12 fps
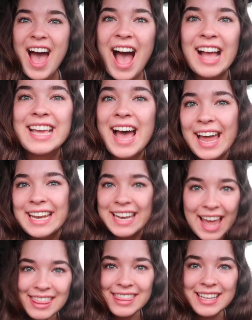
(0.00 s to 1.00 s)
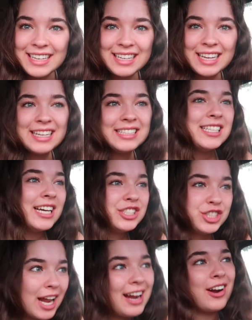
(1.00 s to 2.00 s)
I got nothing to
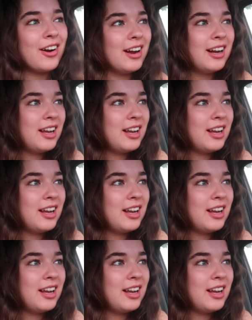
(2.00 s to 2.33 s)
share.